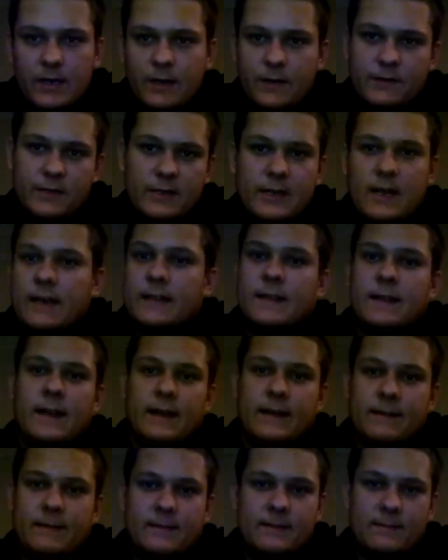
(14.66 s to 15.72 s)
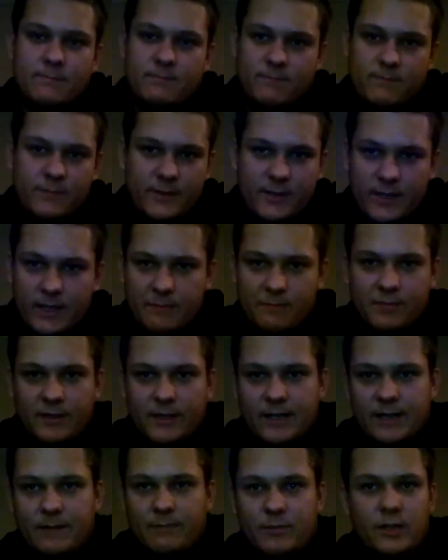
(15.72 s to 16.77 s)
The deck that I keep
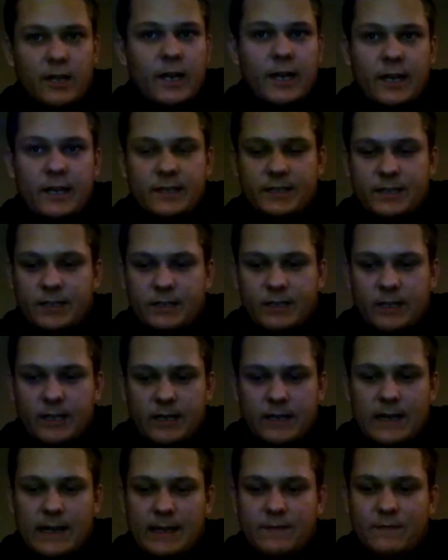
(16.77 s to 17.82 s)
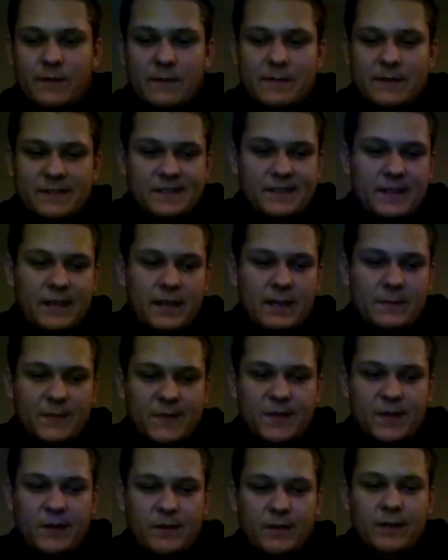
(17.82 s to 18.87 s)
plan on playing until I give up on this game.
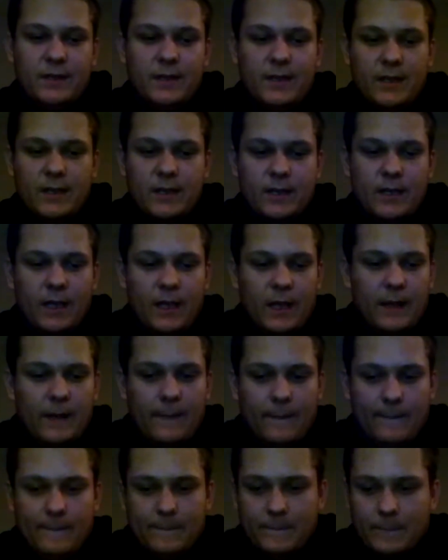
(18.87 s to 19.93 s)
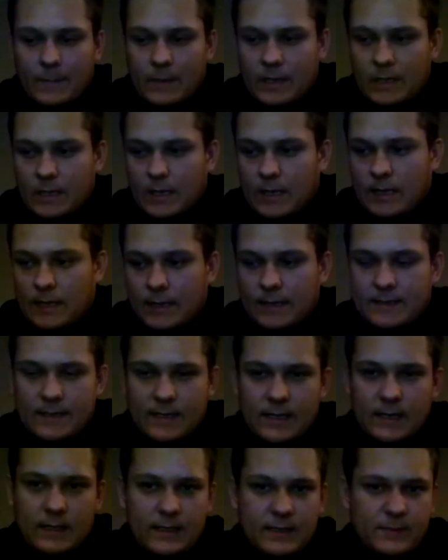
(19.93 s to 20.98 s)
So let's
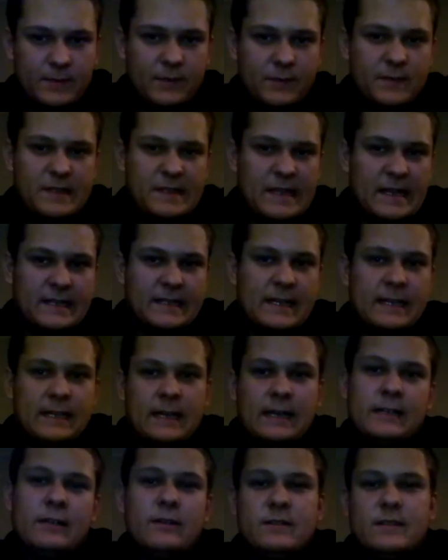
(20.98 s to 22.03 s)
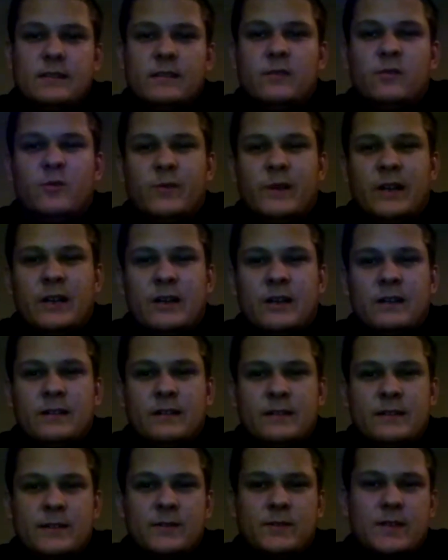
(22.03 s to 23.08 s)
run through this deck tech. I know it's a little weird
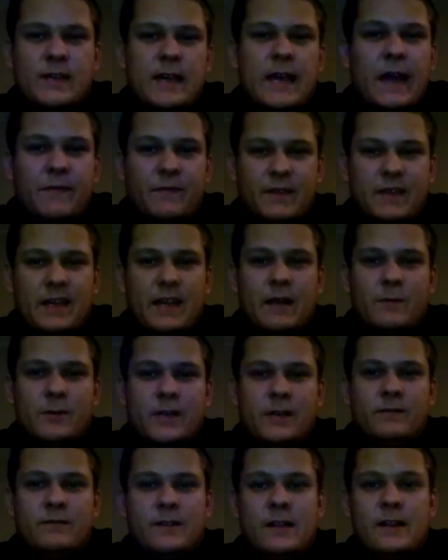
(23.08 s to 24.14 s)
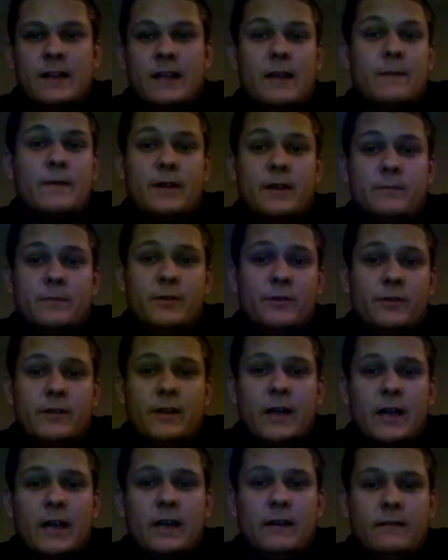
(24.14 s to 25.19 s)
because usually I have the camera angled down. Again, my computer
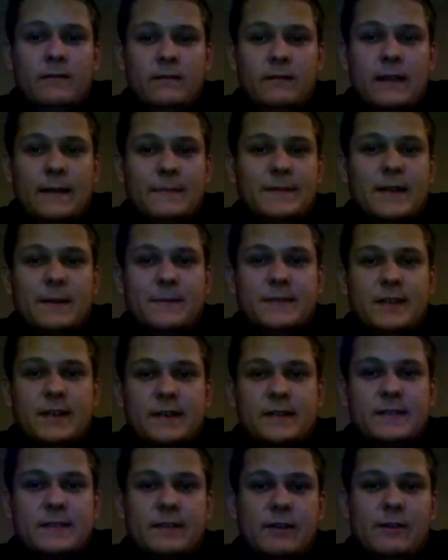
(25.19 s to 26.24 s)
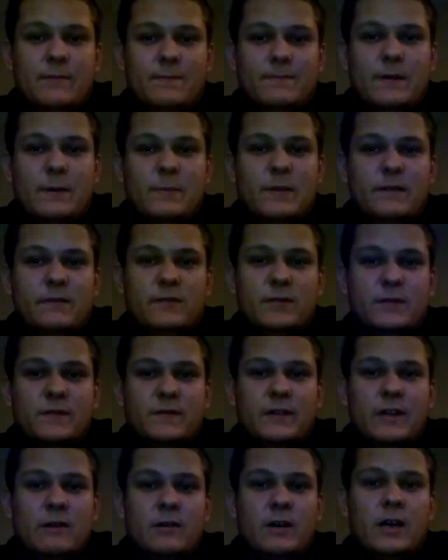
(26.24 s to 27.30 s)
died. Laptop sucks, so I'm going to have to do this
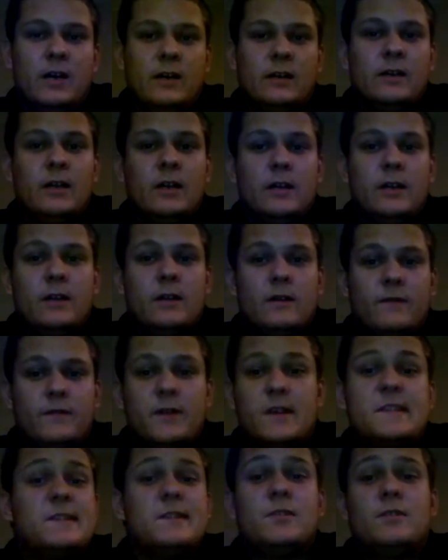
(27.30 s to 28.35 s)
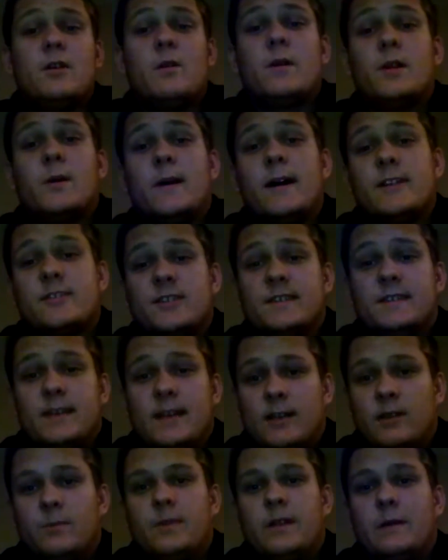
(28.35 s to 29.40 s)
for now. For those of you who don't want to watch this,
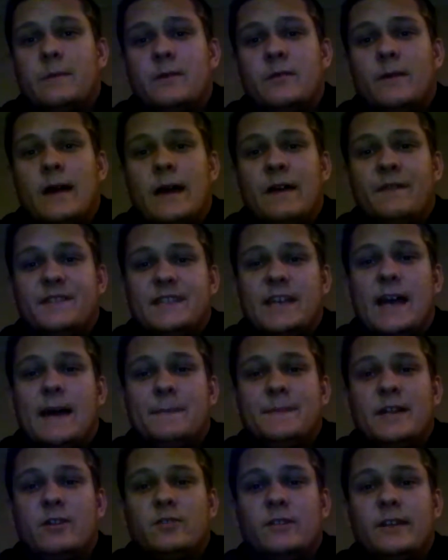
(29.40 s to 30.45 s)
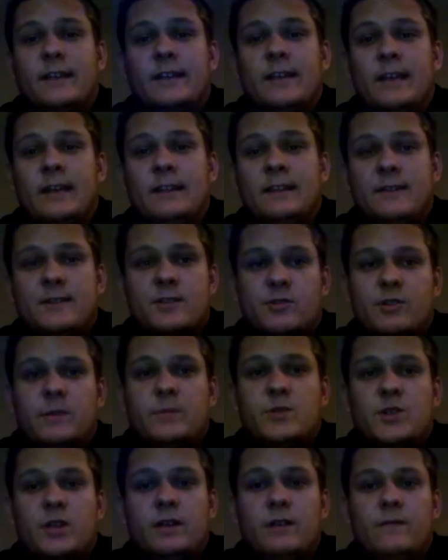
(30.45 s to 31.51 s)
I don't blame you. I have a tapped out link in the
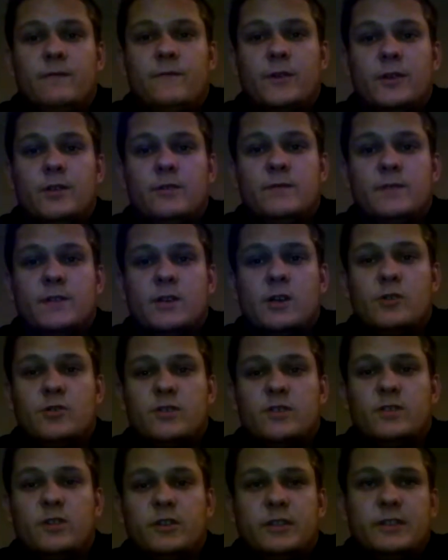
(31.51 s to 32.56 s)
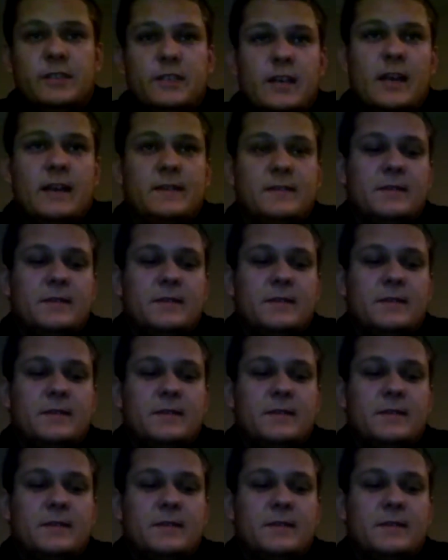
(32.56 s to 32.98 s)
description for you to go just look at the deck.